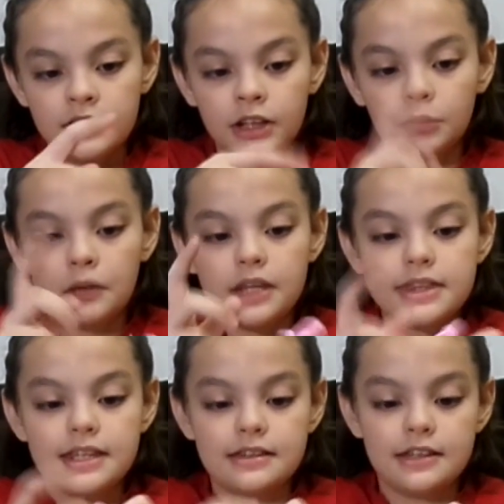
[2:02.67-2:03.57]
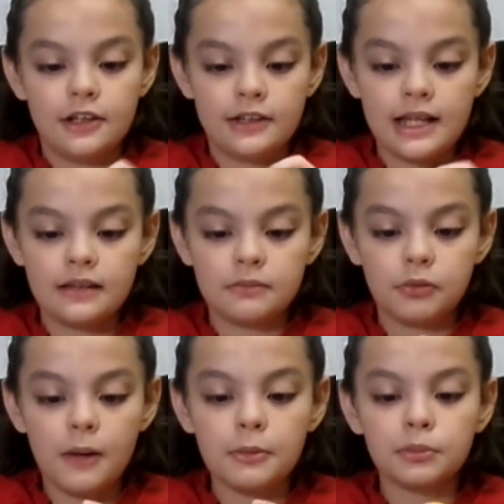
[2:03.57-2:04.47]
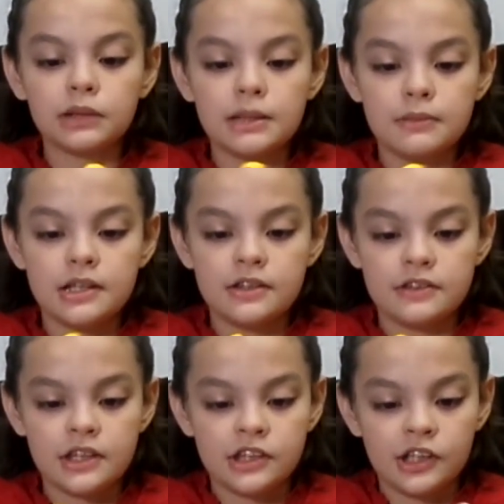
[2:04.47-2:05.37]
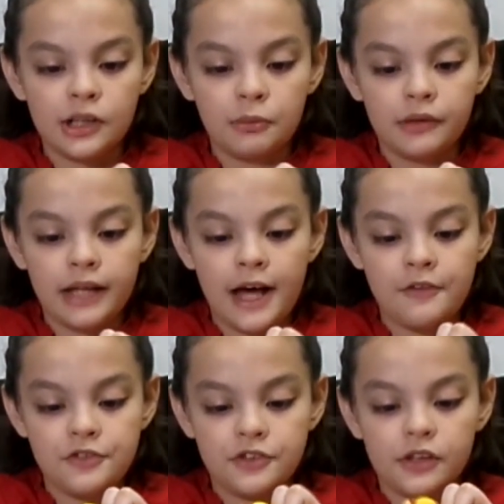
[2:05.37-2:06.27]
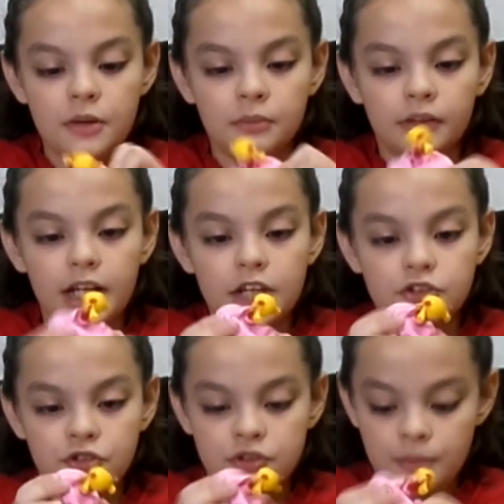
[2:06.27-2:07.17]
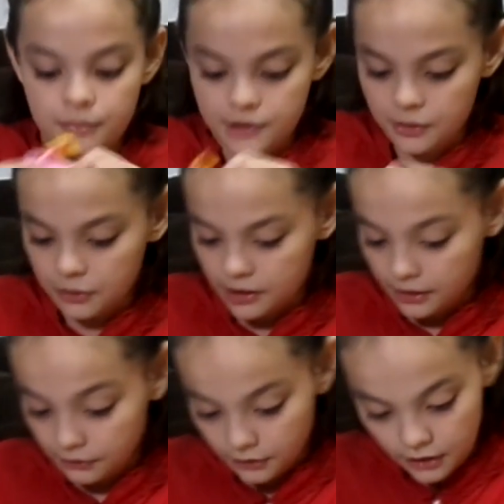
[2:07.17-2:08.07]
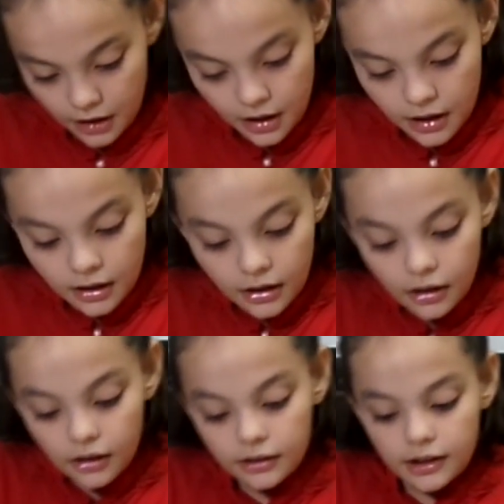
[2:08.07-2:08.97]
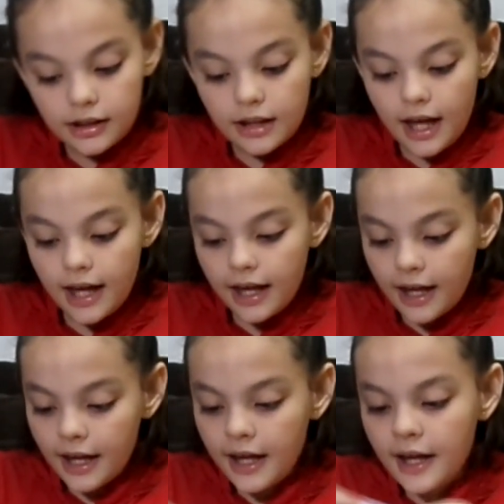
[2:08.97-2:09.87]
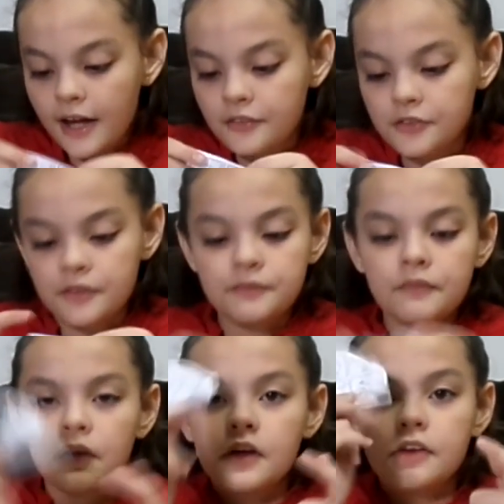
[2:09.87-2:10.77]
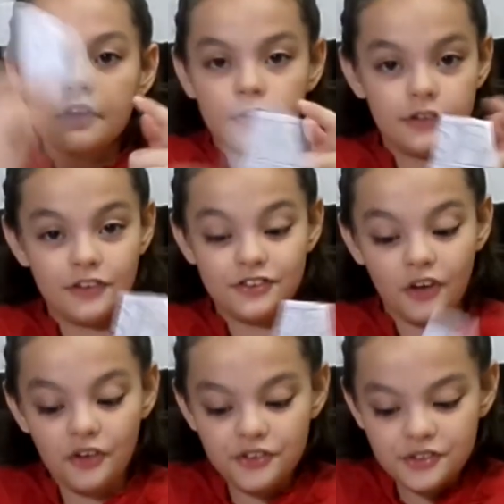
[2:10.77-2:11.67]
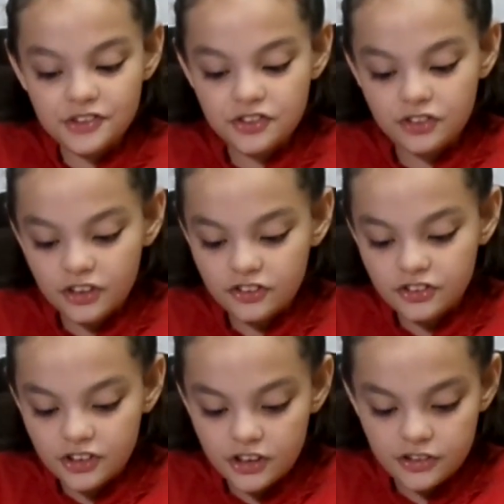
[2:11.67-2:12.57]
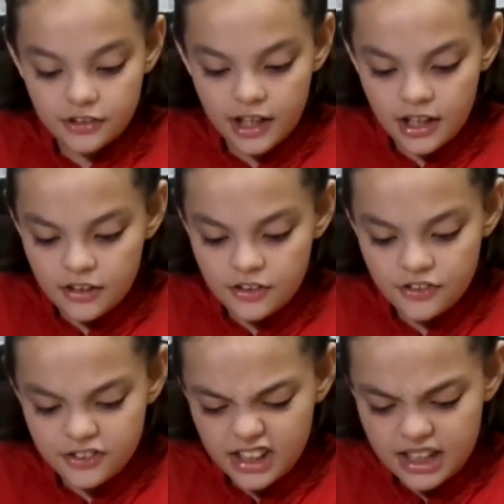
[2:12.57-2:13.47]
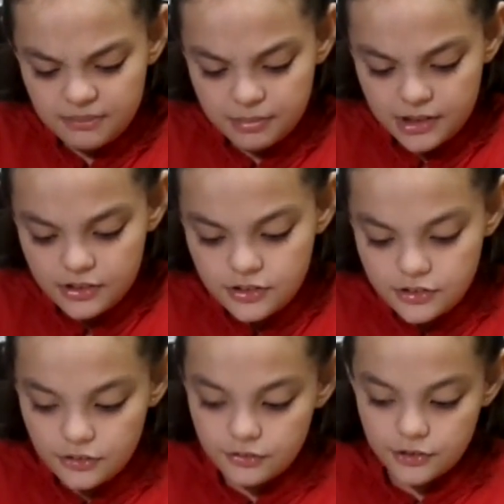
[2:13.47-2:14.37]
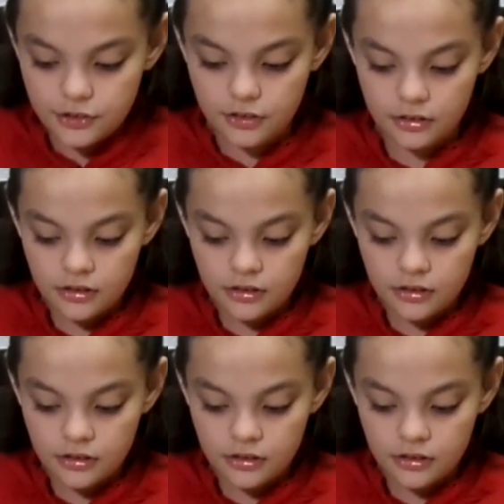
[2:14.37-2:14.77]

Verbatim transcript: little white things here. That probably means that there will have some light or something like okay, and there's also instructions and the same pieces of the